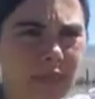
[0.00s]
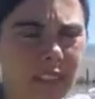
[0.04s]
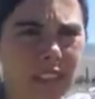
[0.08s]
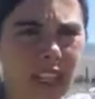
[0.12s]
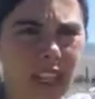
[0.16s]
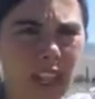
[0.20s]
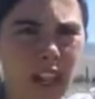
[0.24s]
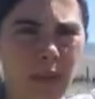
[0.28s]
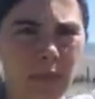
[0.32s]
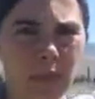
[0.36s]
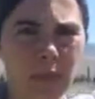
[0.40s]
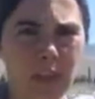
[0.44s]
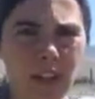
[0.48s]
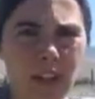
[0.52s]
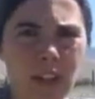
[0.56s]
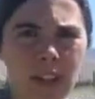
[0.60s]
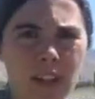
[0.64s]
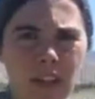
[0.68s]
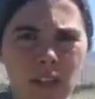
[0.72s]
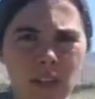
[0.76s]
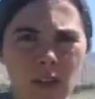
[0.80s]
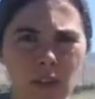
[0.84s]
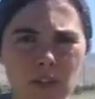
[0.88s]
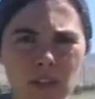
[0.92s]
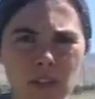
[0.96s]
yeah, we
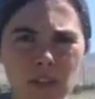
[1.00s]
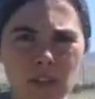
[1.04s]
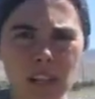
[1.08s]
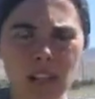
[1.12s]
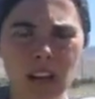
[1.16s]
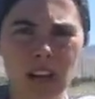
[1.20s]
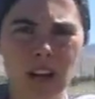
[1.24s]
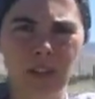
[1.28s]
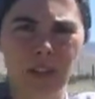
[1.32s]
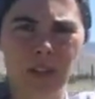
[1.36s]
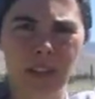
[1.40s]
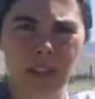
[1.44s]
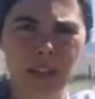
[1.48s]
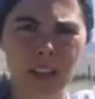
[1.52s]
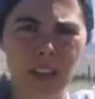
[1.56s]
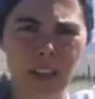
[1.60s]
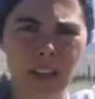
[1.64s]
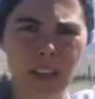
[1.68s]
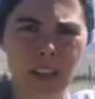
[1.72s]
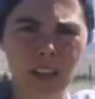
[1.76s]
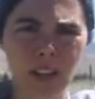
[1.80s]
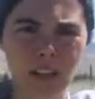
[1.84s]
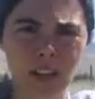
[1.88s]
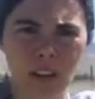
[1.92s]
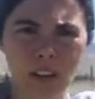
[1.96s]
kind of toned it down because I
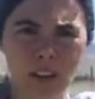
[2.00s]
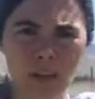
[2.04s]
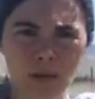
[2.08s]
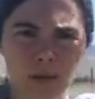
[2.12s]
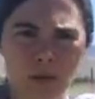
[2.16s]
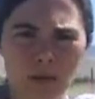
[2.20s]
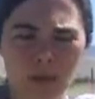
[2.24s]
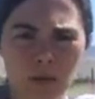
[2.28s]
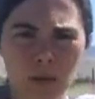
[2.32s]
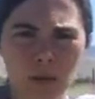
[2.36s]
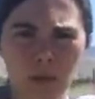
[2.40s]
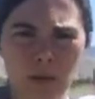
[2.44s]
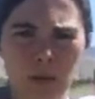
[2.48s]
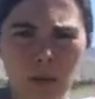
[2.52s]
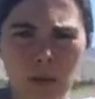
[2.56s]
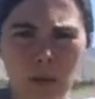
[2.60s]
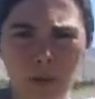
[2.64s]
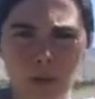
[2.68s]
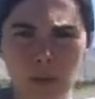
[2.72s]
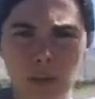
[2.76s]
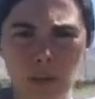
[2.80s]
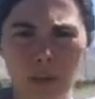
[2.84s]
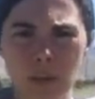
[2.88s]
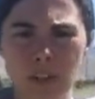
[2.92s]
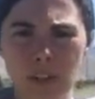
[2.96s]
had a lot of school
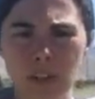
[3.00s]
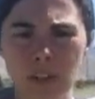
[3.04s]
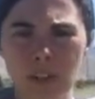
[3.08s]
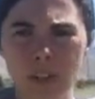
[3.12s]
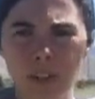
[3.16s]
and work